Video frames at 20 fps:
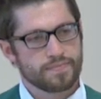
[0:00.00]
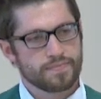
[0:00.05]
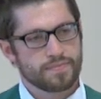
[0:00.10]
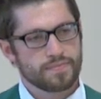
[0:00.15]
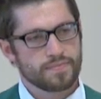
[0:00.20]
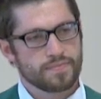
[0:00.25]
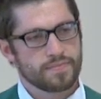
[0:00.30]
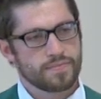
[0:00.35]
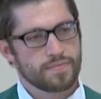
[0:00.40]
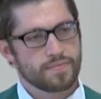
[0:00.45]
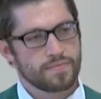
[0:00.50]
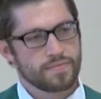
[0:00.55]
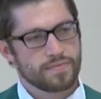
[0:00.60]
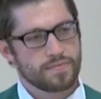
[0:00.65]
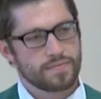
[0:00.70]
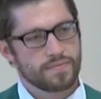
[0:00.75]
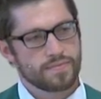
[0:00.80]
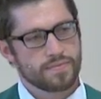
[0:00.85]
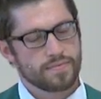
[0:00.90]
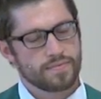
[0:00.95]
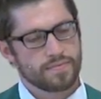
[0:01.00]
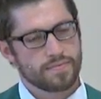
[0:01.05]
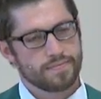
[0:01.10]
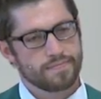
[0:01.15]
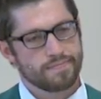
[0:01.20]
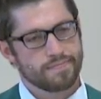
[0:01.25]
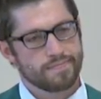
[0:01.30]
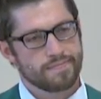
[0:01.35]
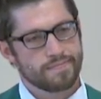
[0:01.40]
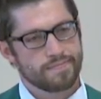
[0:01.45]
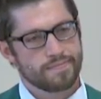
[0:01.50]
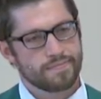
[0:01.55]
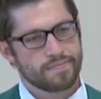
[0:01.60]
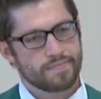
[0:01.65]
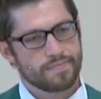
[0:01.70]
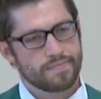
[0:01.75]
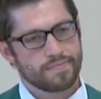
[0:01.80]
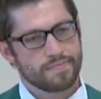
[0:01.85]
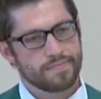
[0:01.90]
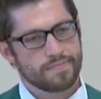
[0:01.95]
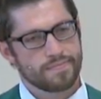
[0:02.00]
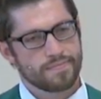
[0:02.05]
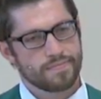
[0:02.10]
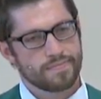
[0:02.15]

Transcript: [no speech]